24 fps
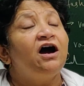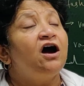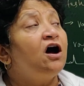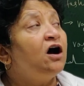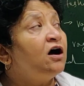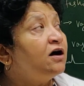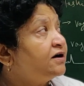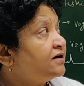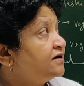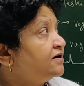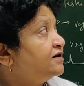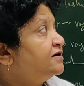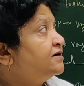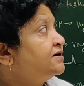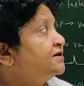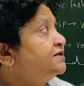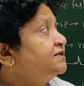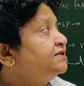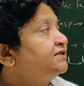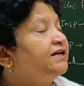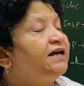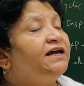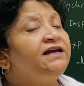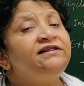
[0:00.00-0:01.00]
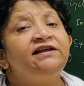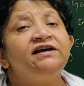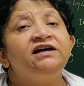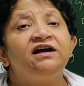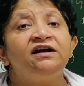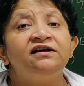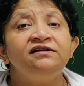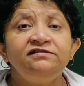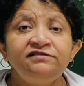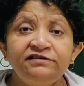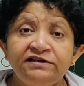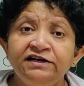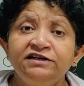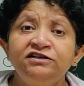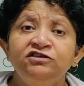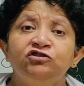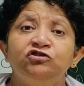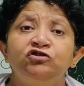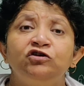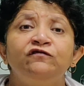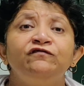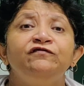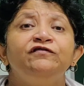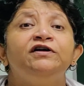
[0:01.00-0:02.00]
occurs in the
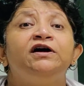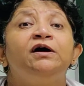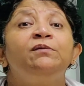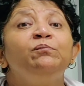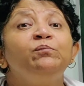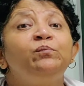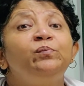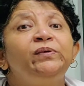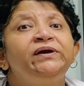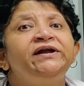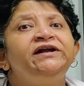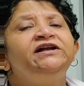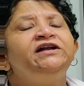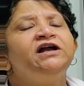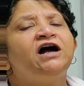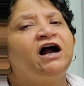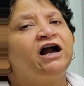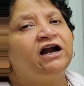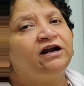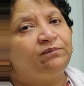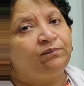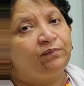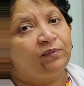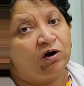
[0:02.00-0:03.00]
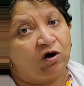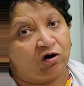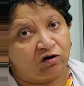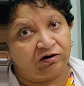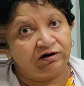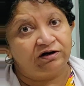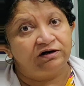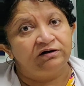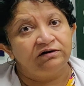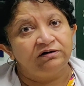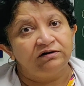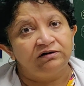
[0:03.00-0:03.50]
context of complete heart block.